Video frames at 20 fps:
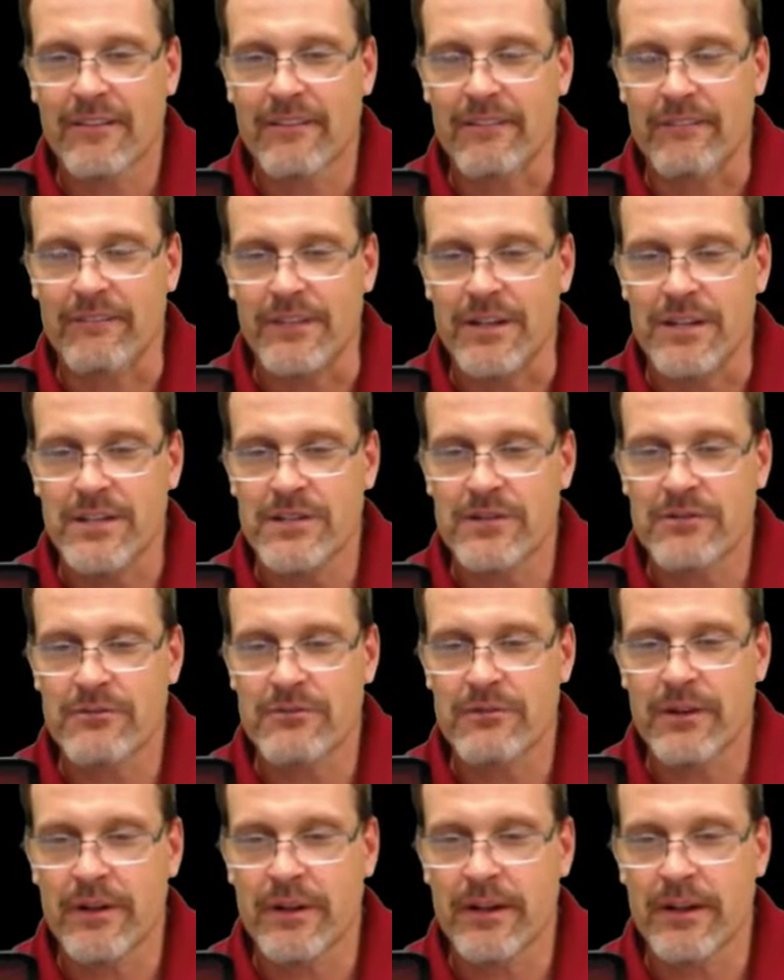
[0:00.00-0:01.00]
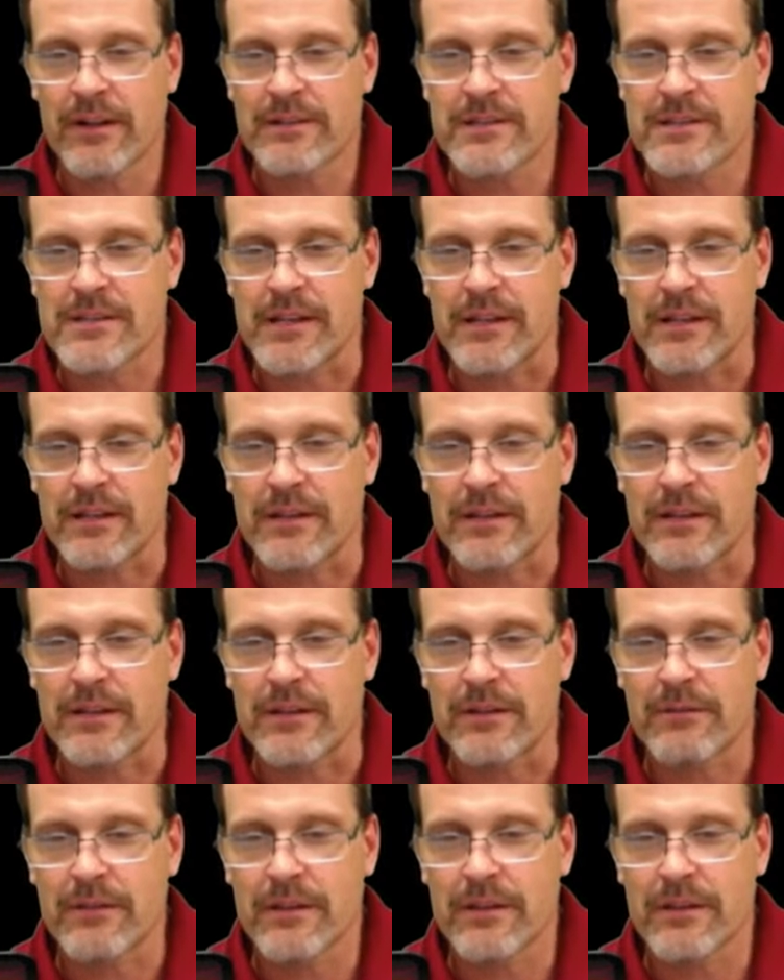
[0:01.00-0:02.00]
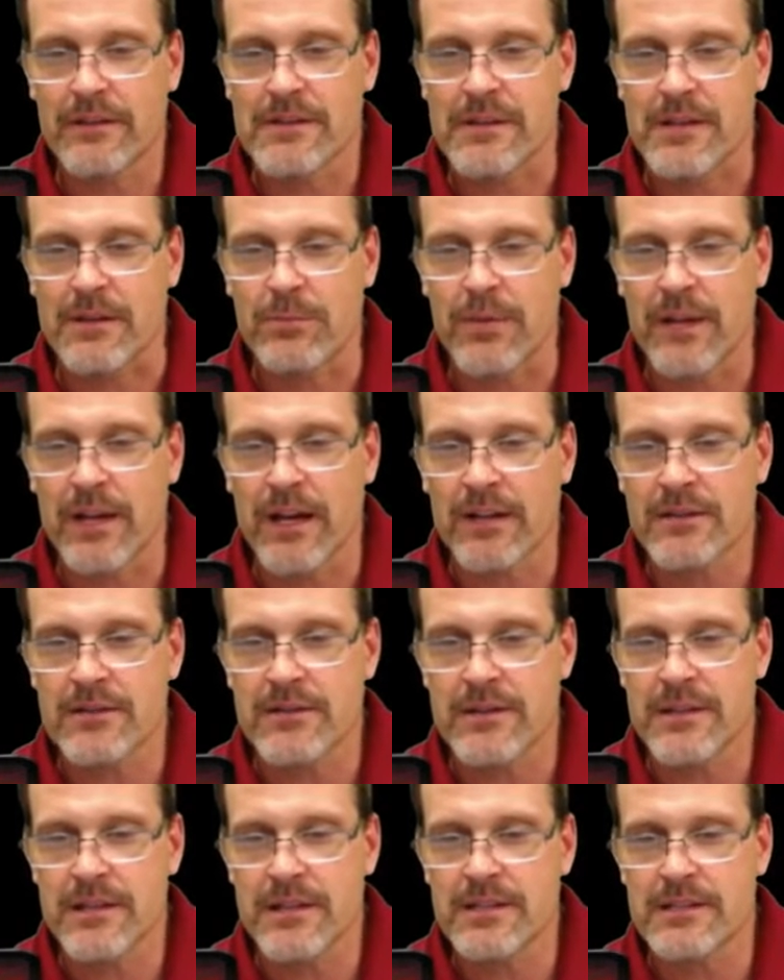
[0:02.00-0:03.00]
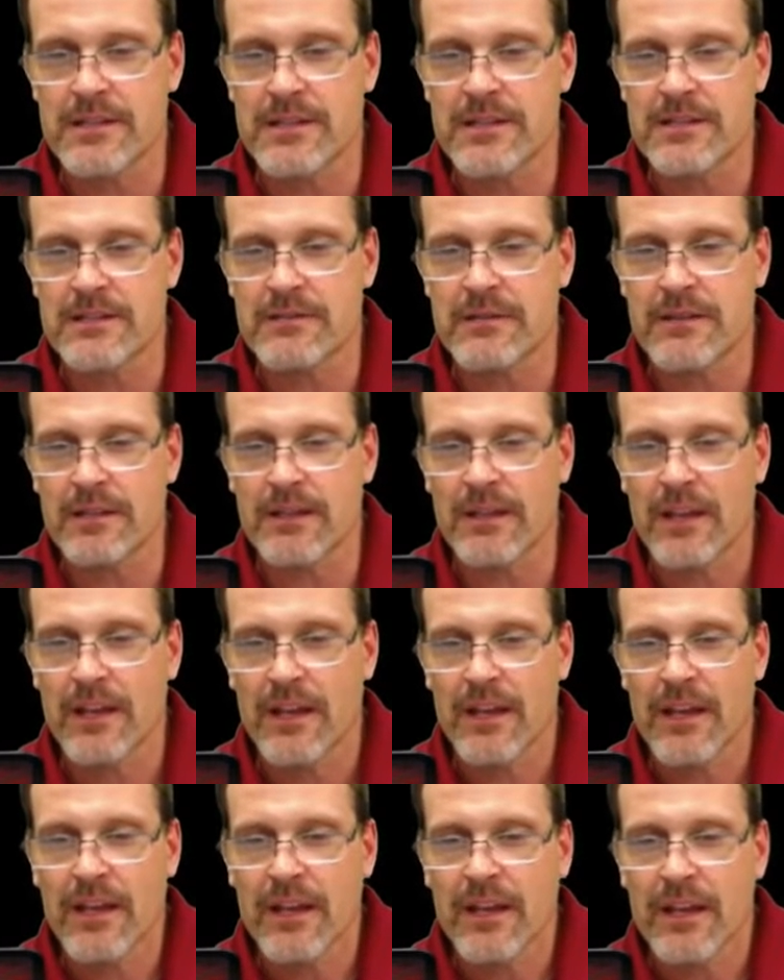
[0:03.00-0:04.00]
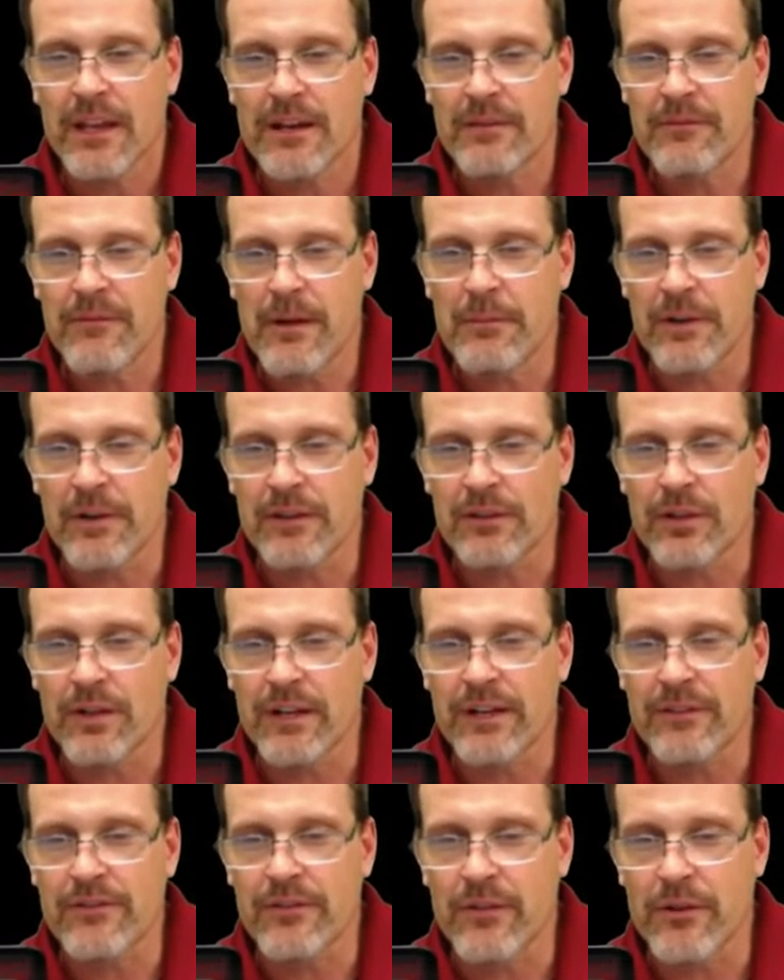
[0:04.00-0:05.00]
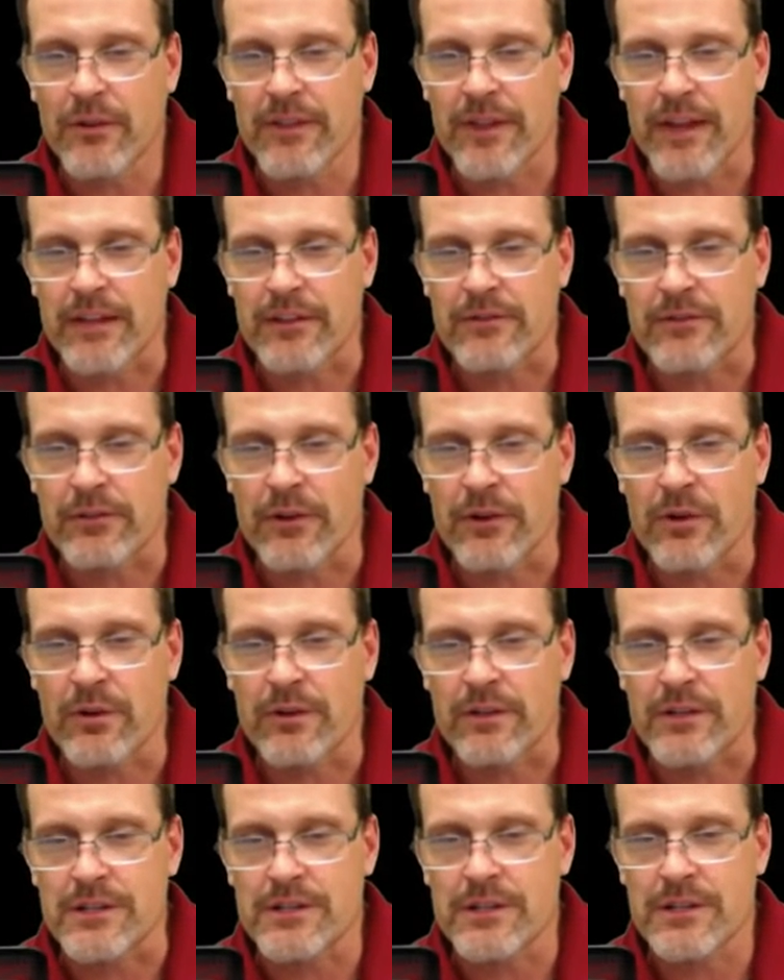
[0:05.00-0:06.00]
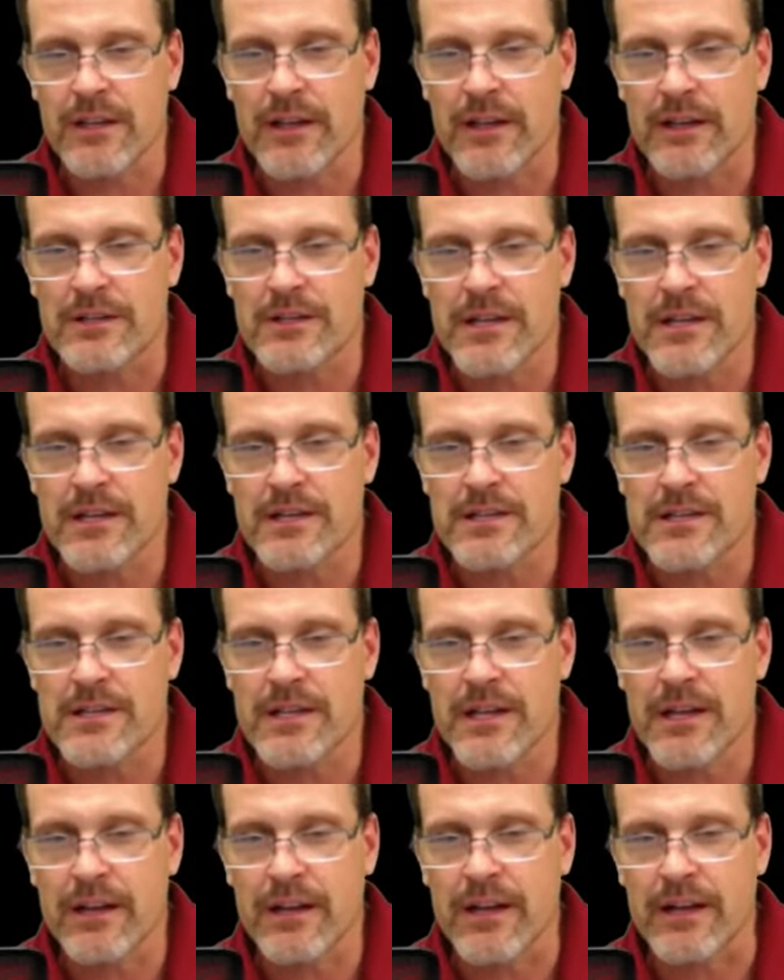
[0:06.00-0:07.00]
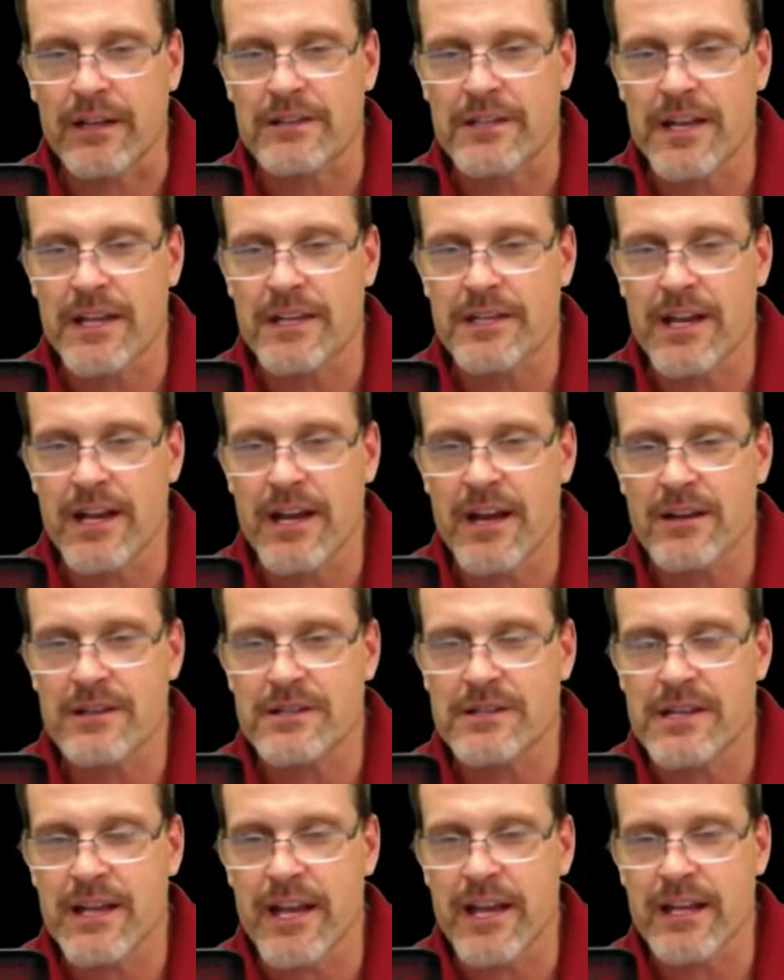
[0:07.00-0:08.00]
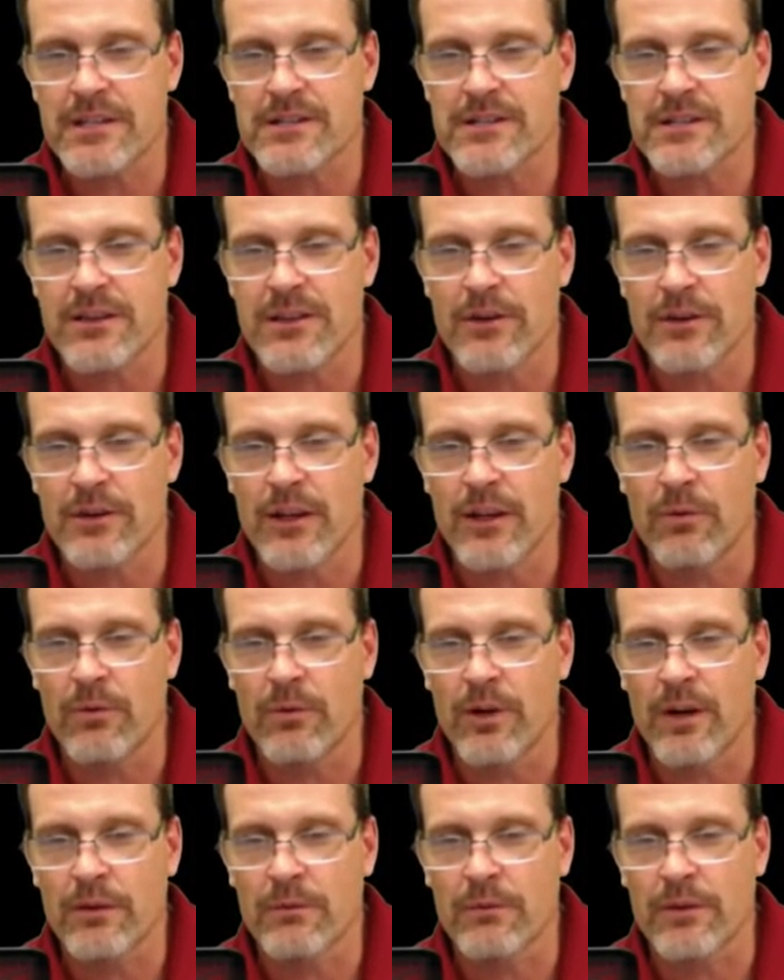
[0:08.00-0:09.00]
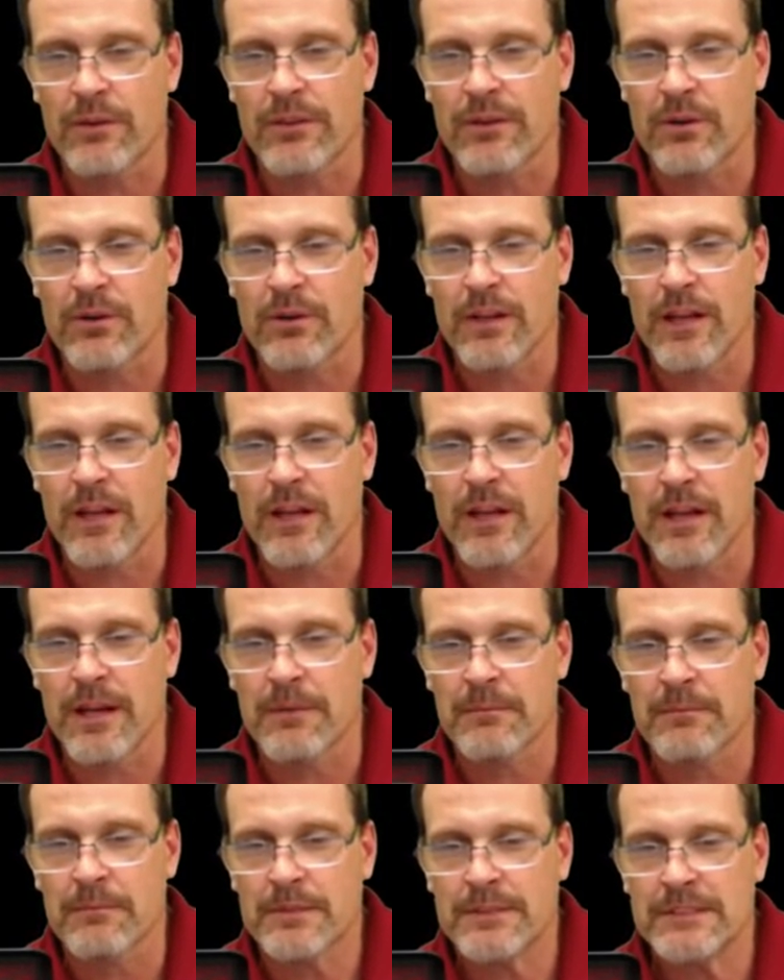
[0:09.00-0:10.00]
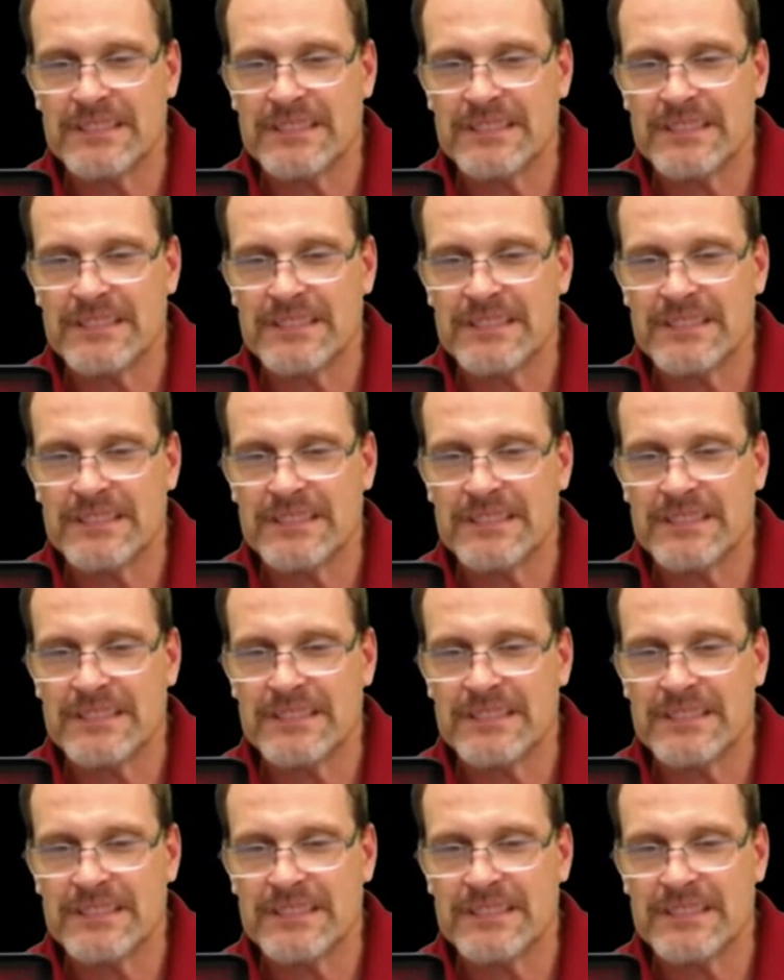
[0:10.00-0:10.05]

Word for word: Bijou, let's see, let's see, Beyond Trees. He's, I'm gonna look for that drone, the uh, JC, yeah, JJRC H31 with no cam.